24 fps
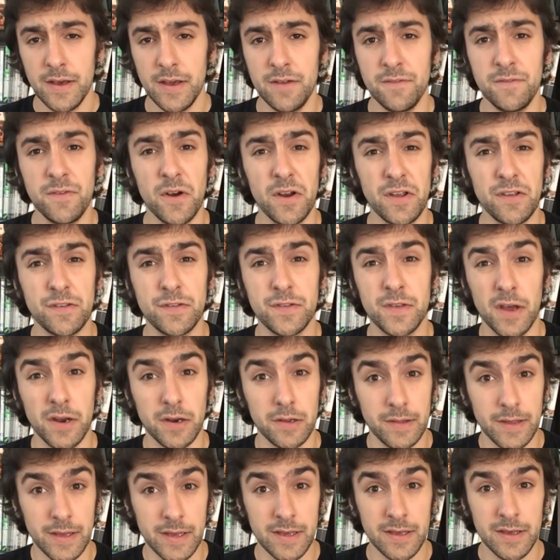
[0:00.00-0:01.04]
and very
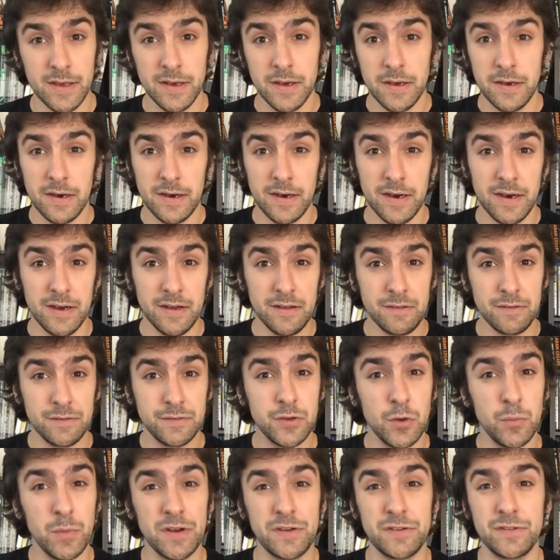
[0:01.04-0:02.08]
subtly.
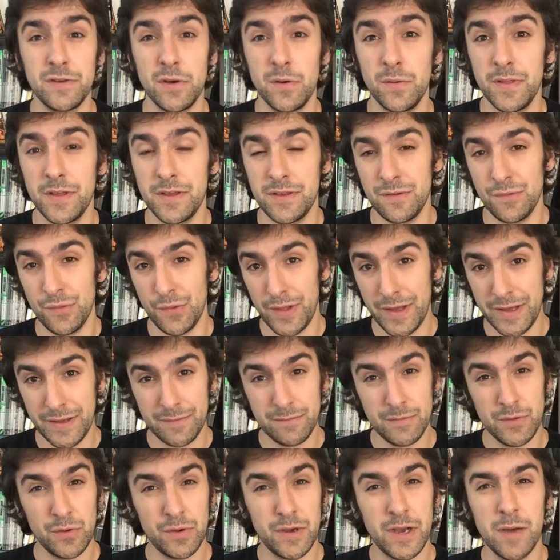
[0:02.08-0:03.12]
So much so that you'll
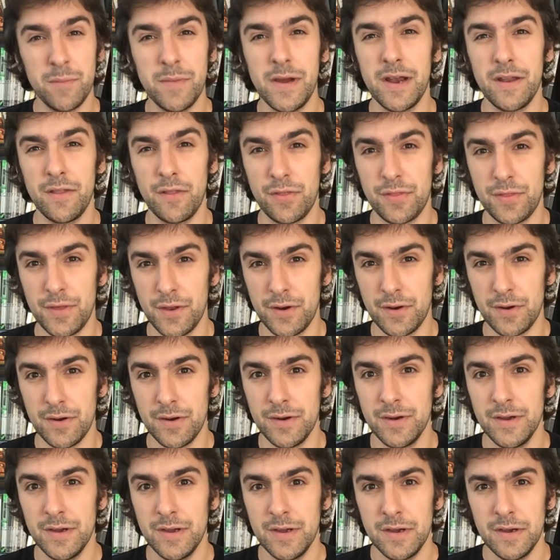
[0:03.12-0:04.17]
come out of the
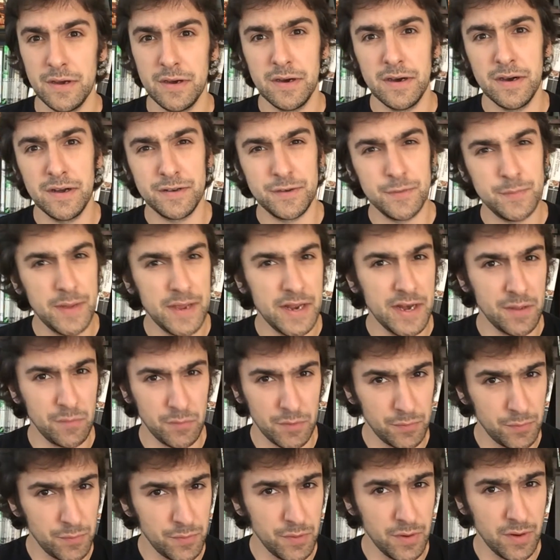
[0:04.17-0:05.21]
theater debating
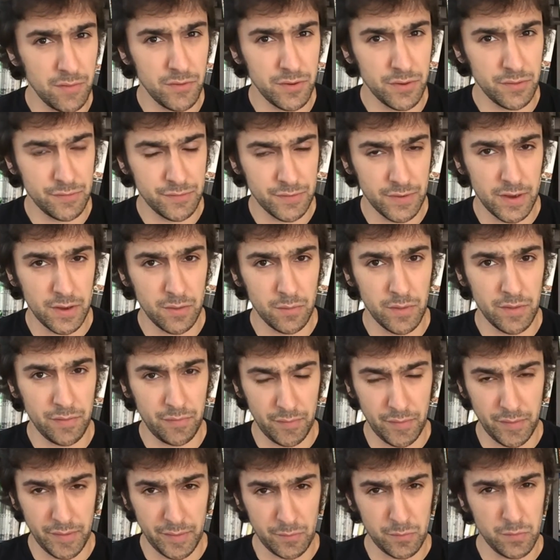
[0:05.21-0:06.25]
with whoever you saw it
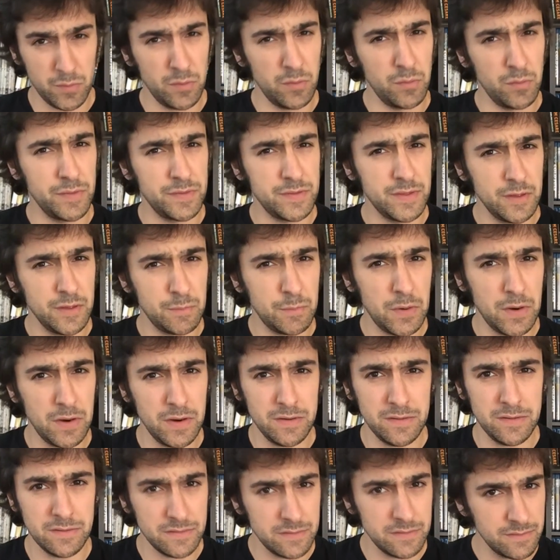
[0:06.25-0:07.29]
with, like, well, was this
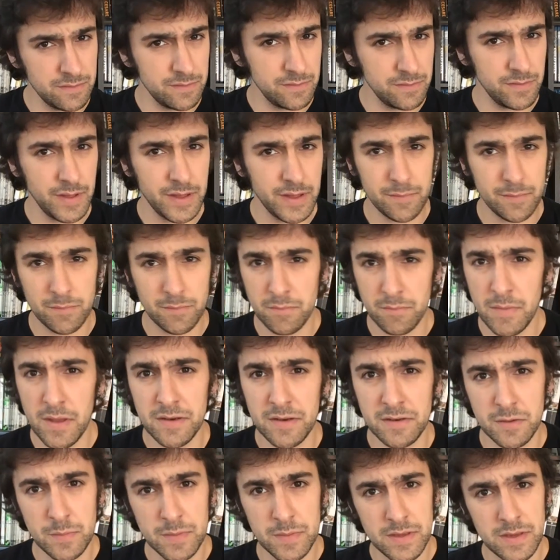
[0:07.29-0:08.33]
part like
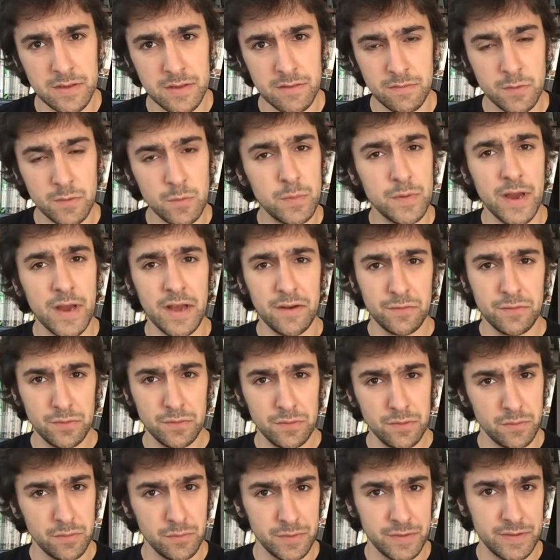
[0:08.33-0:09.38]
meant to be
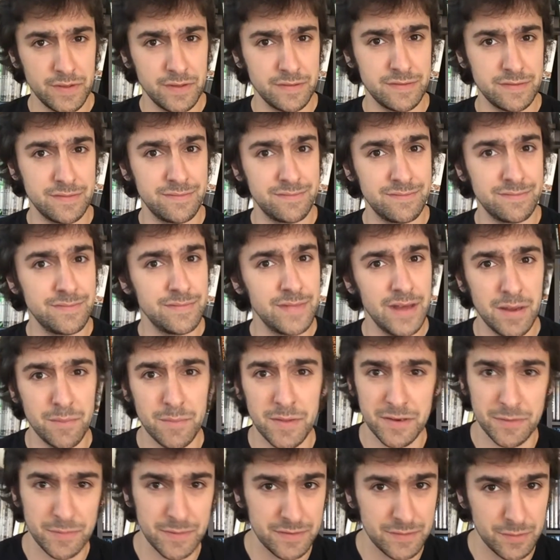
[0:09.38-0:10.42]
supernatural, or was this not
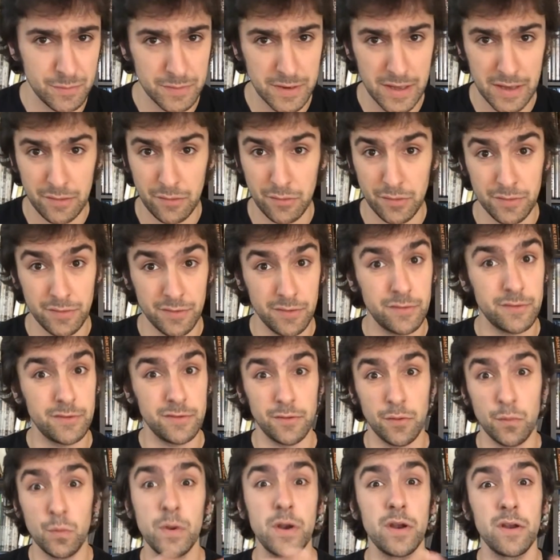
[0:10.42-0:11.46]
meant to be supernatural? Is this
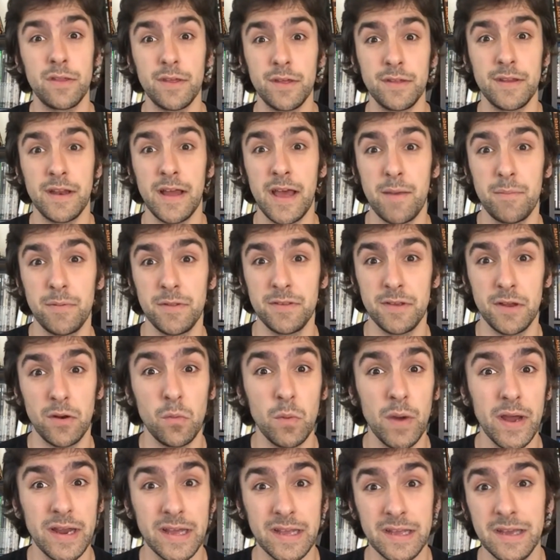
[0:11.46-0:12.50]
just a weird thing that happens at a
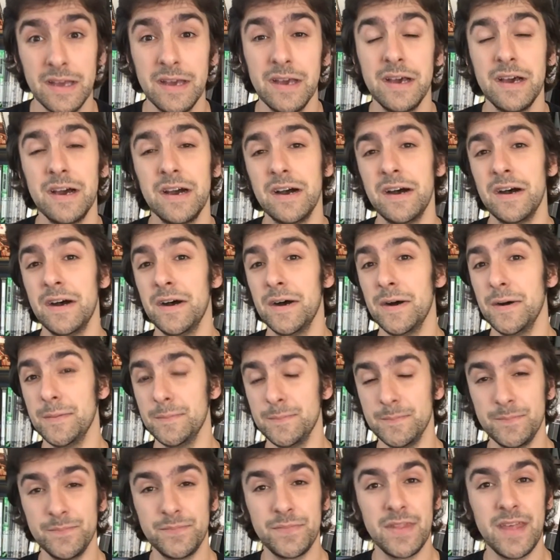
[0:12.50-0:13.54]
wedding?
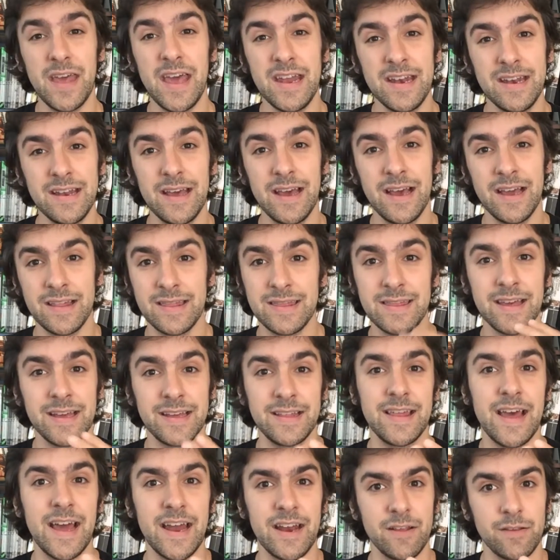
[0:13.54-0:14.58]
And I
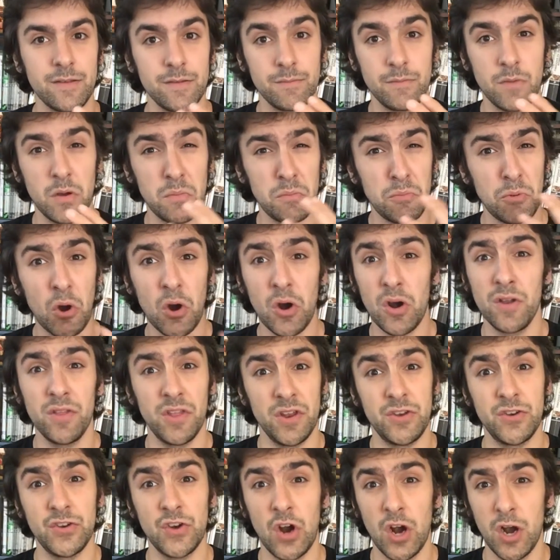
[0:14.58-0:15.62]
think that is part of the
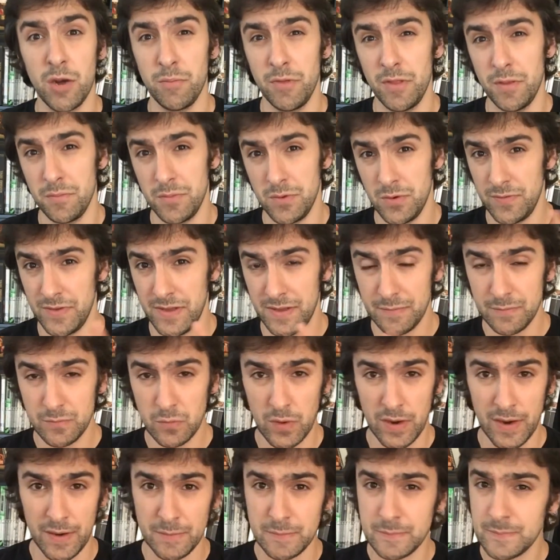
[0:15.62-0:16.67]
charm of the movie,
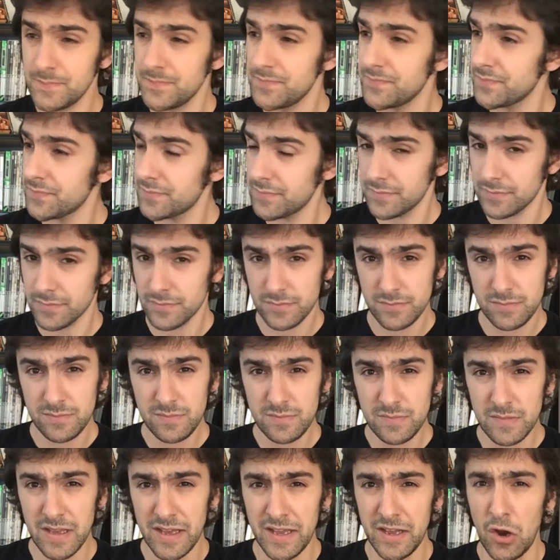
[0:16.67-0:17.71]
where
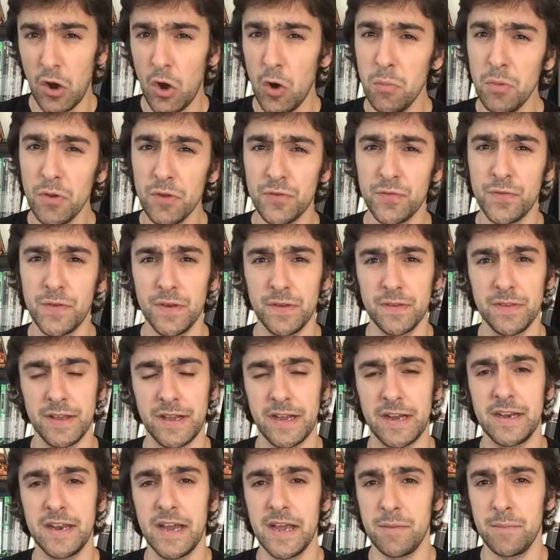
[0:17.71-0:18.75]
it almost feels like
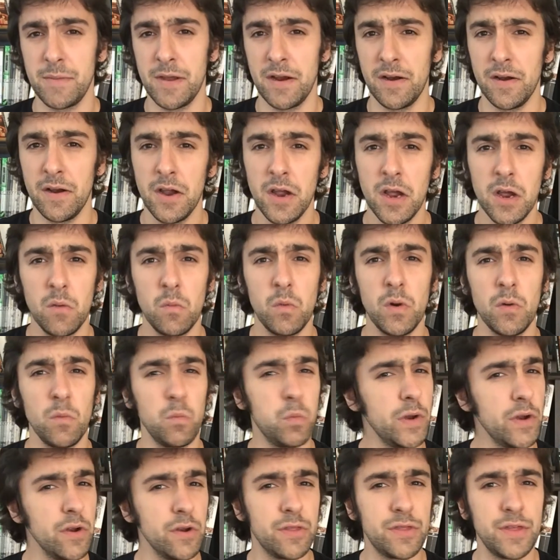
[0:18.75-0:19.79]
a nightmare, where
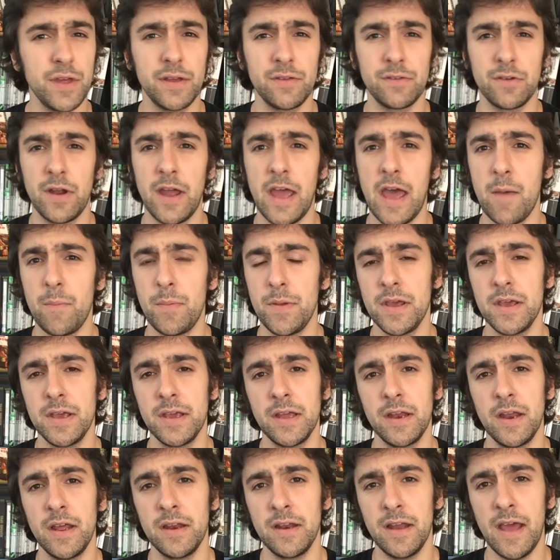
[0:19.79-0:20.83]
weird things are
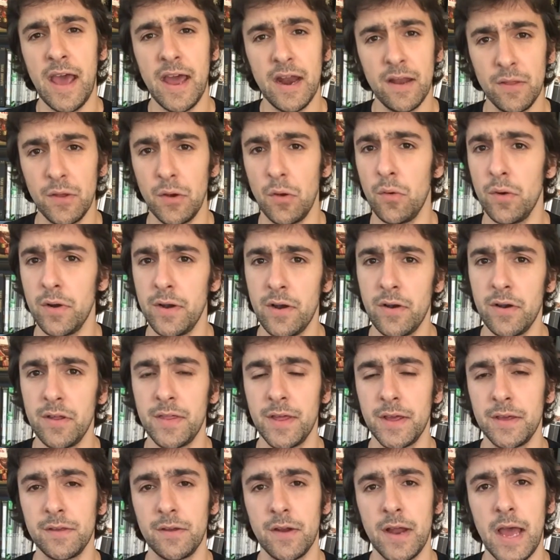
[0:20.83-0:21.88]
happening and out of the ordinary
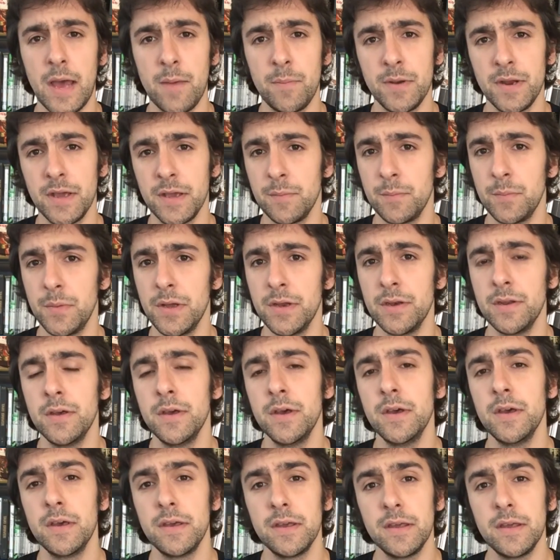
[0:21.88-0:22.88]
things are happening. But